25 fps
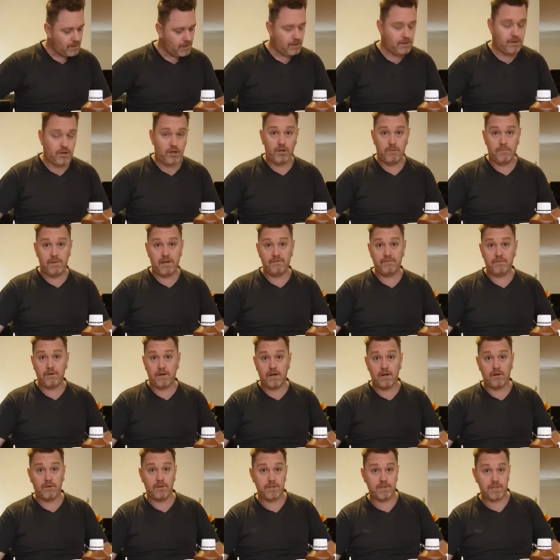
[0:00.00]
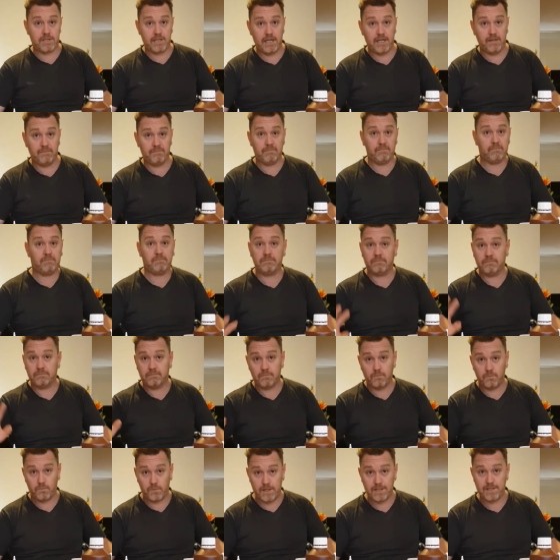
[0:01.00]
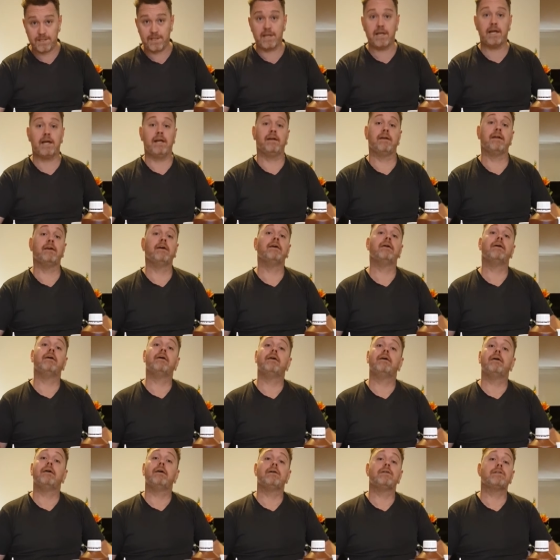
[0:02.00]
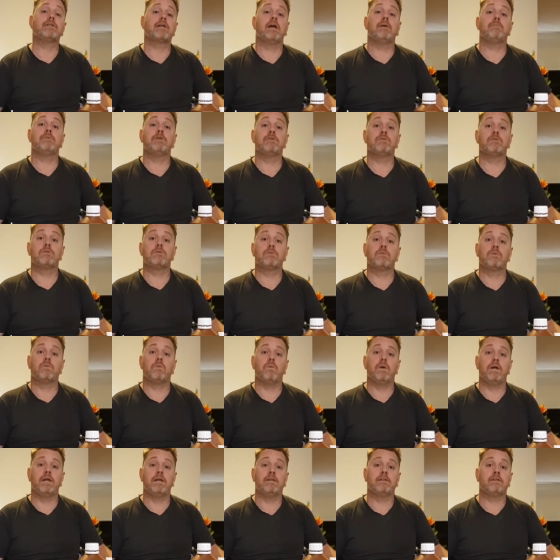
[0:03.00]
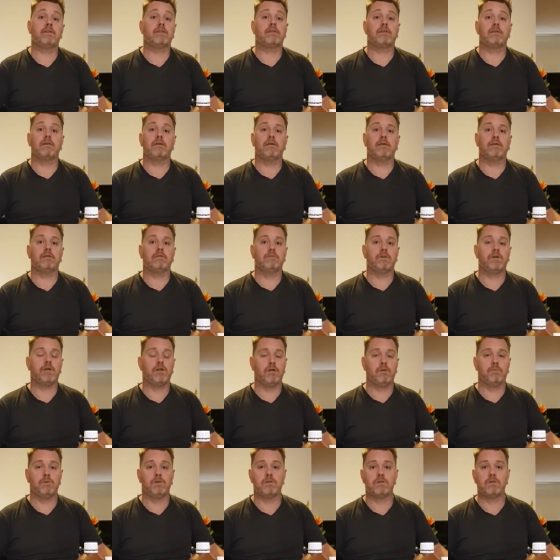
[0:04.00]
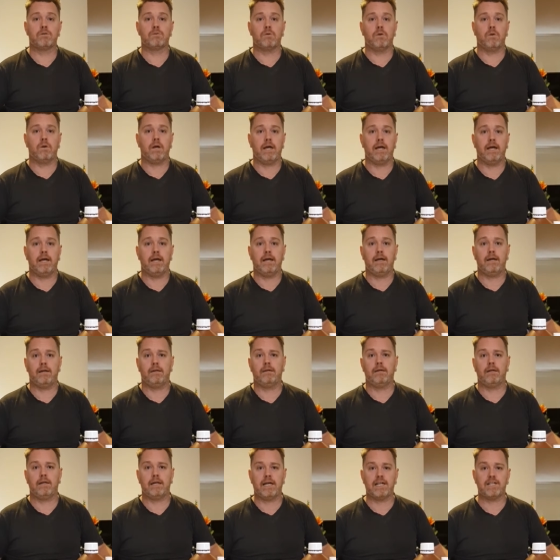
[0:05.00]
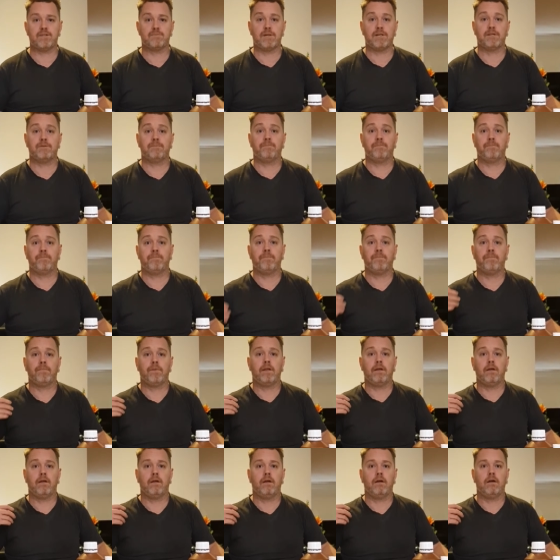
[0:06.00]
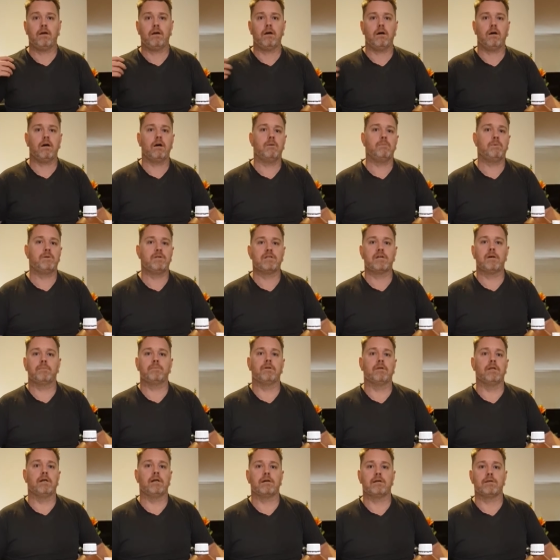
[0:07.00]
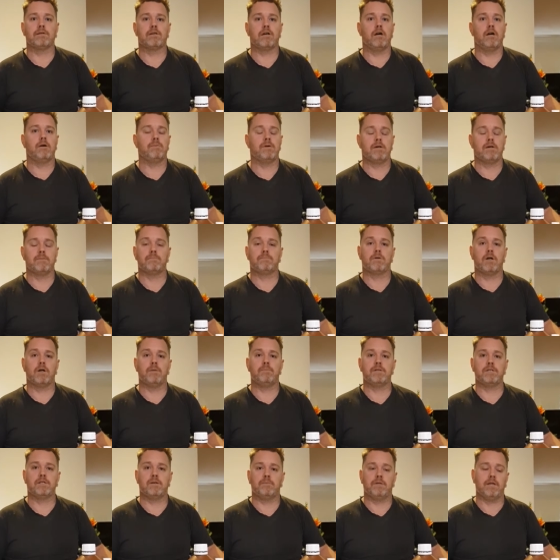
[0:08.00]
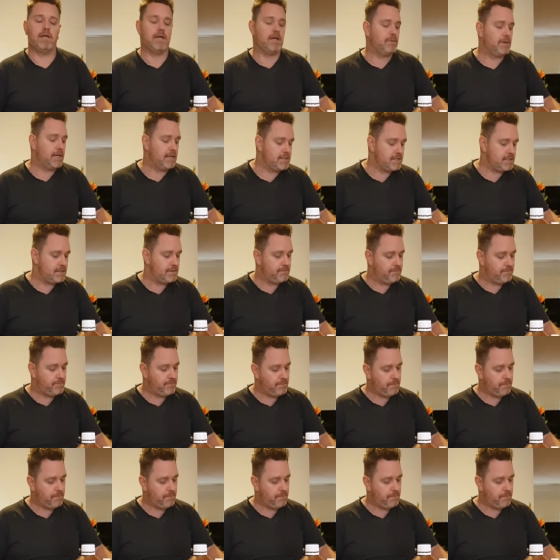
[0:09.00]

Humidifier or steam, once again, same as with humans and asthma, opens up the lungs, opens up the airways.